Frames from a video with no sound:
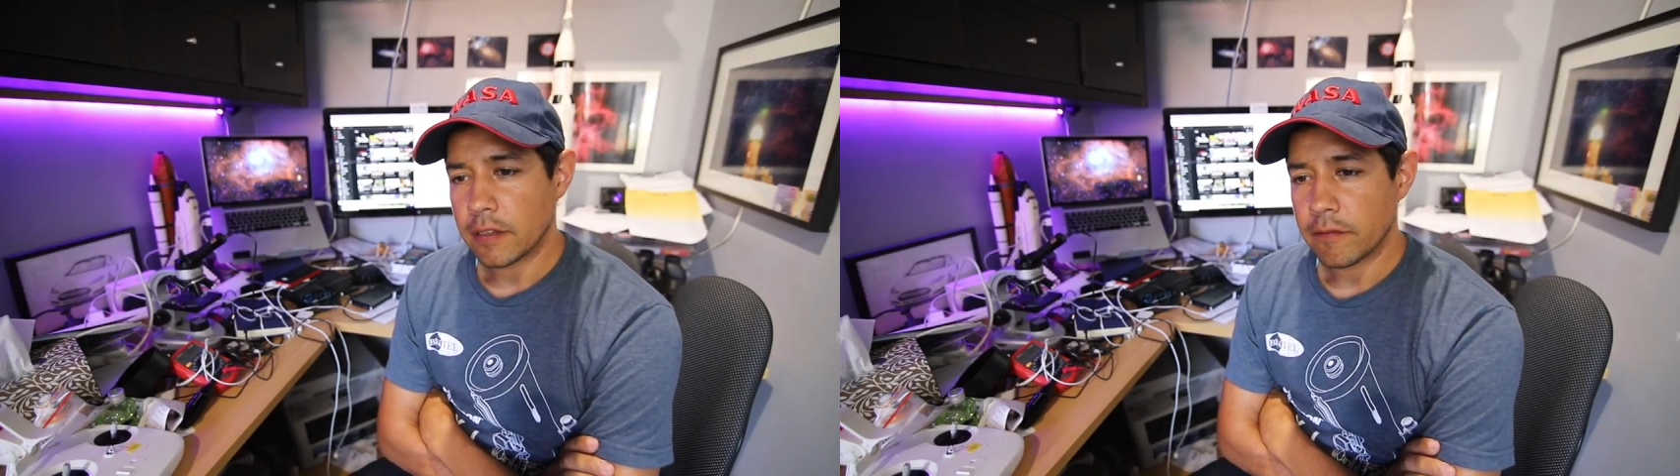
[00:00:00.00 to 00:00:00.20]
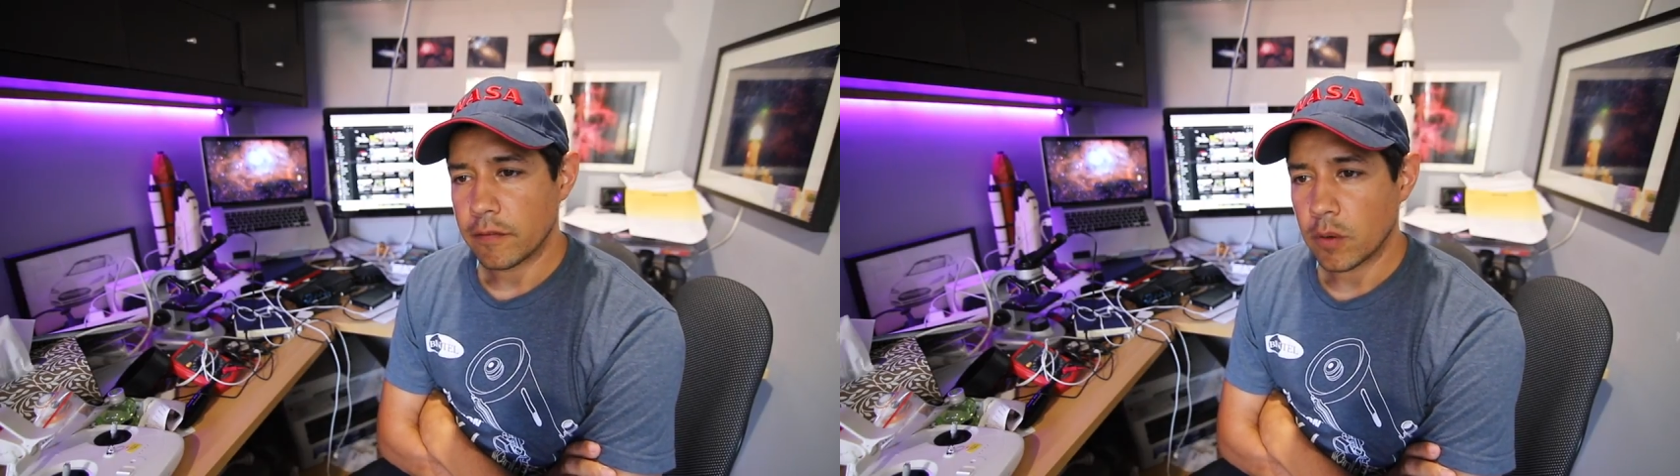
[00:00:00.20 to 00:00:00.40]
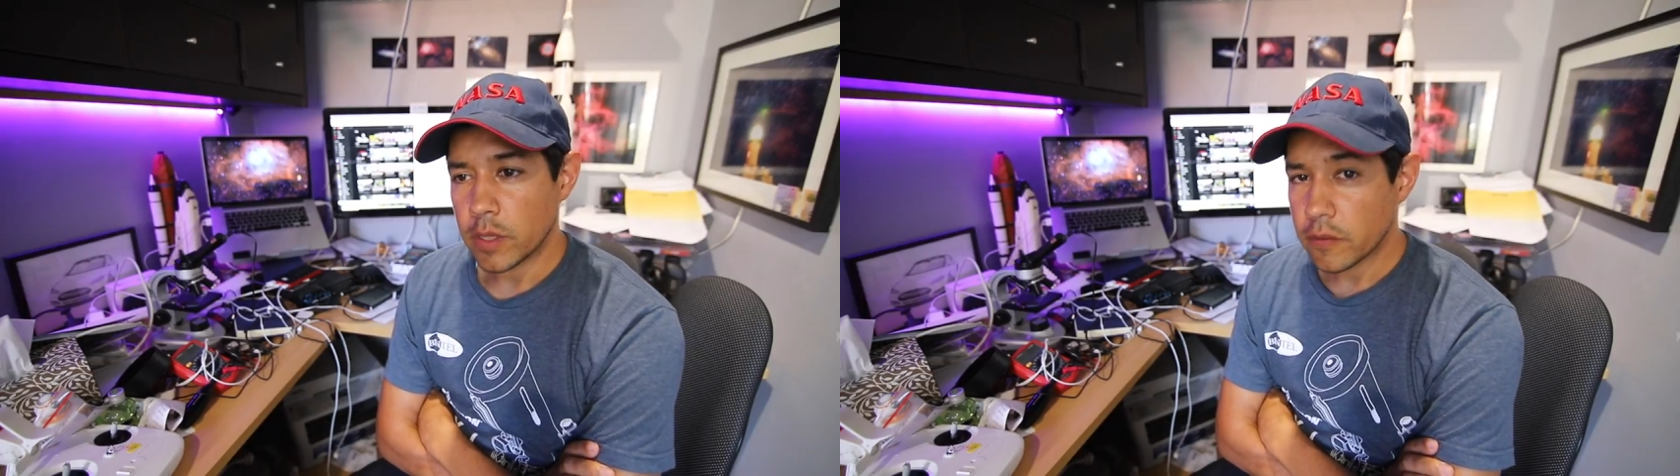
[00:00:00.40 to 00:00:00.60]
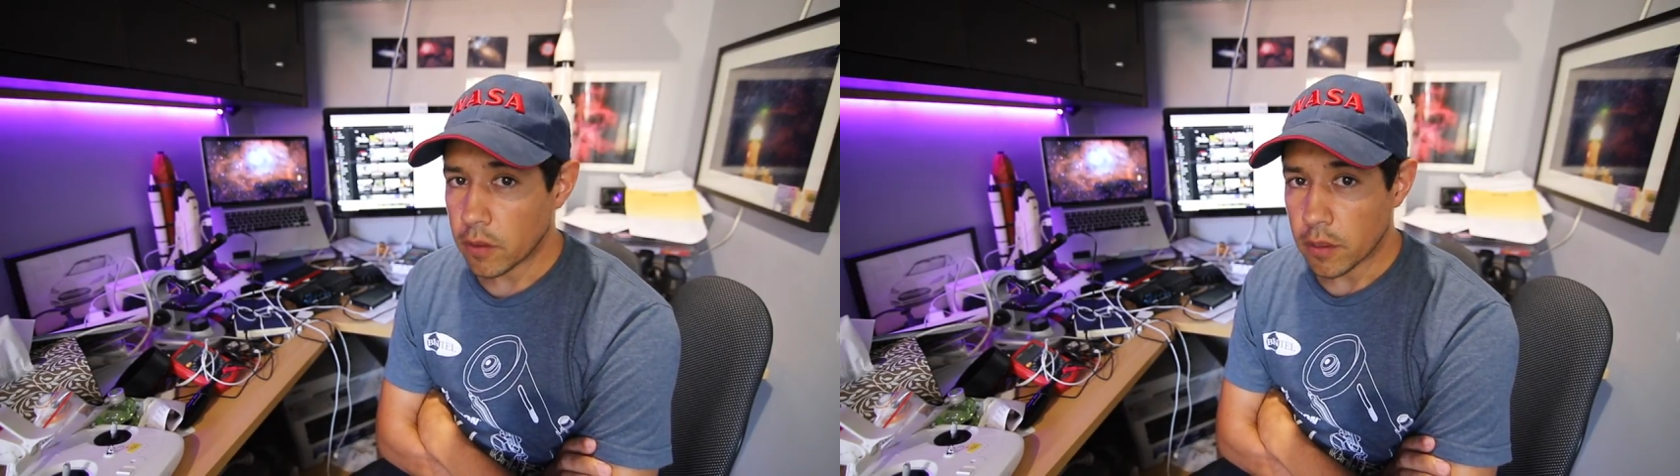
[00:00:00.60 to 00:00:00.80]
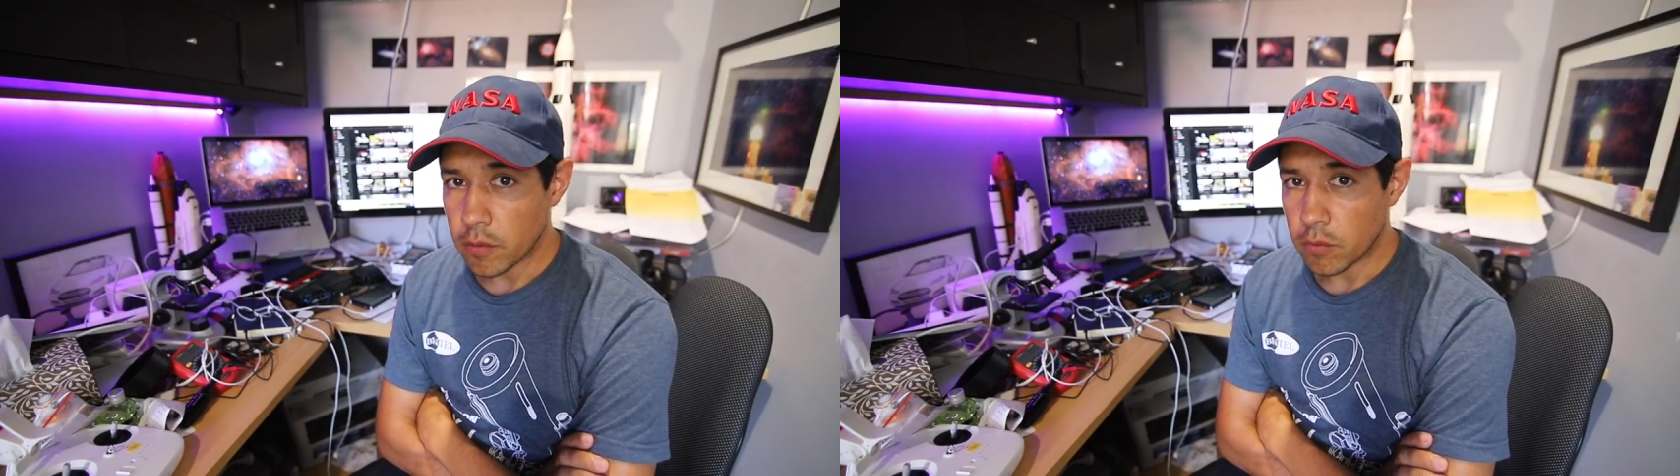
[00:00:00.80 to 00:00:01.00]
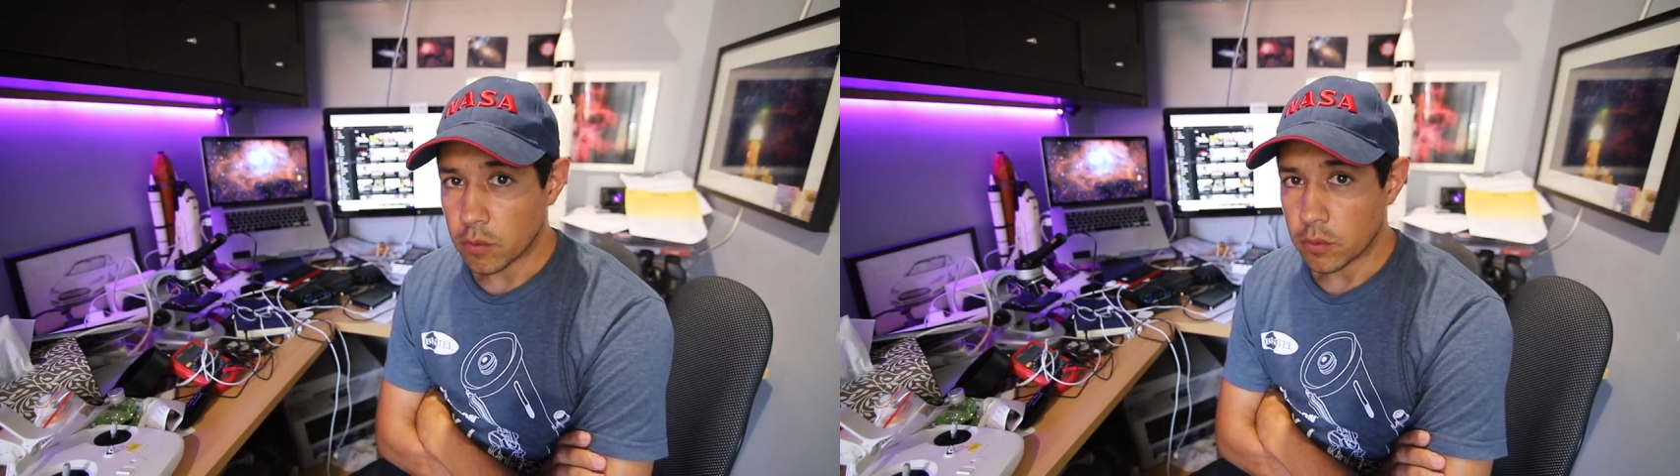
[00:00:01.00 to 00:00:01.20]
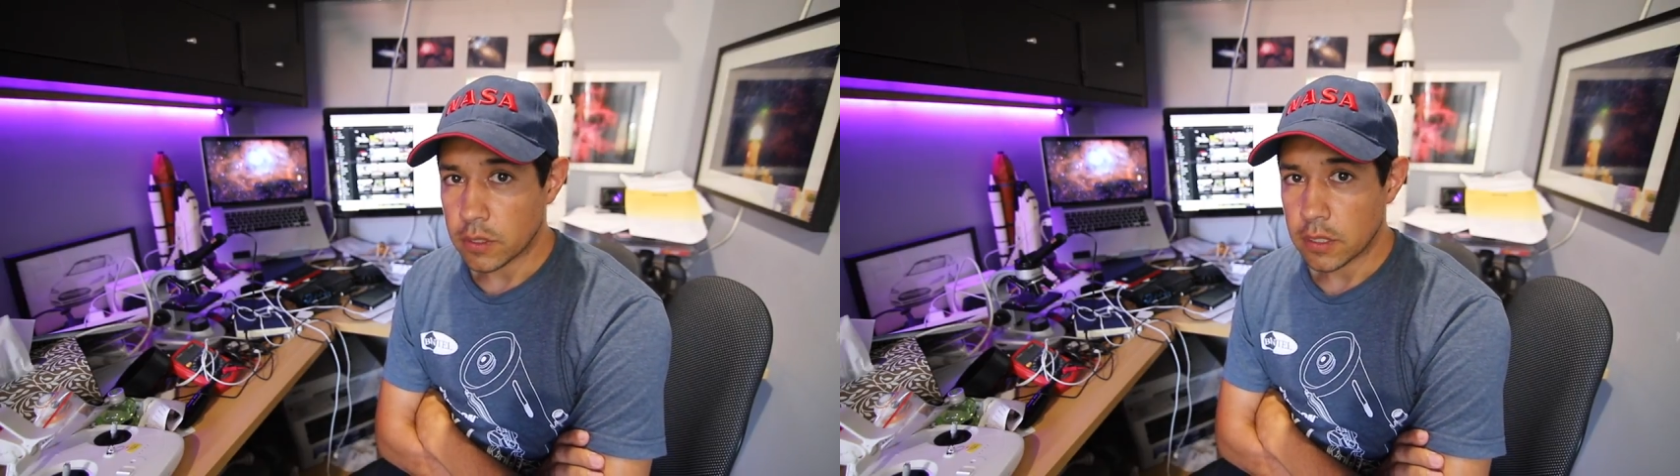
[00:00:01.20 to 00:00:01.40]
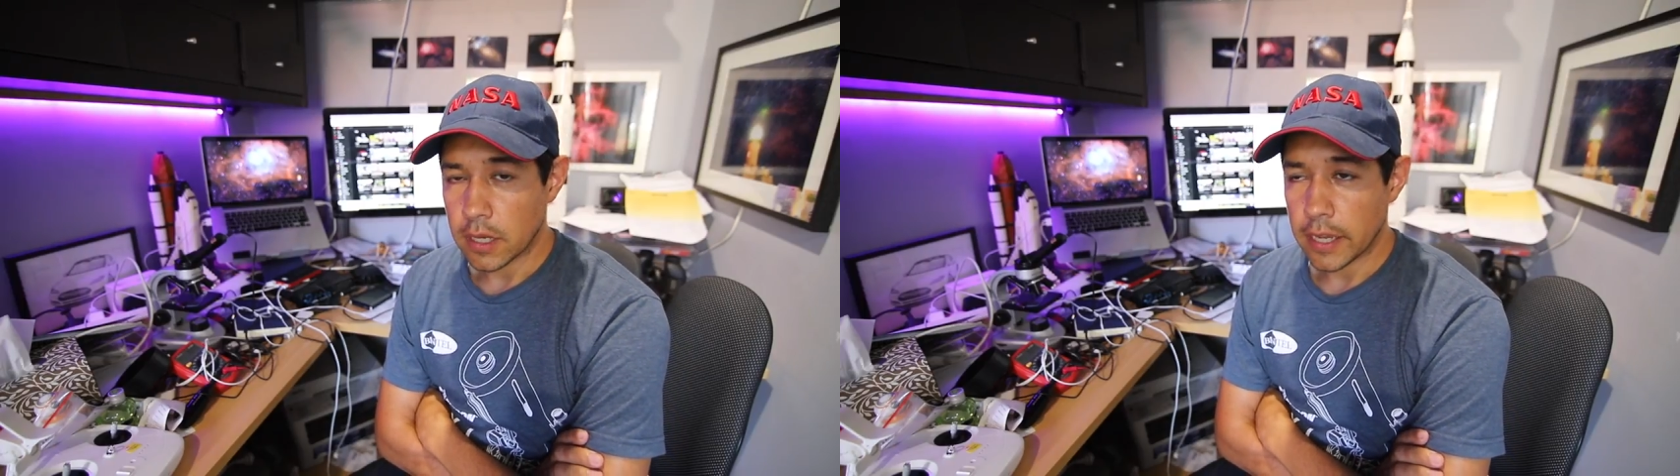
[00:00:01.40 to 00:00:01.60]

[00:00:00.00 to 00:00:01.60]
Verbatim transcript: I've always followed the rules.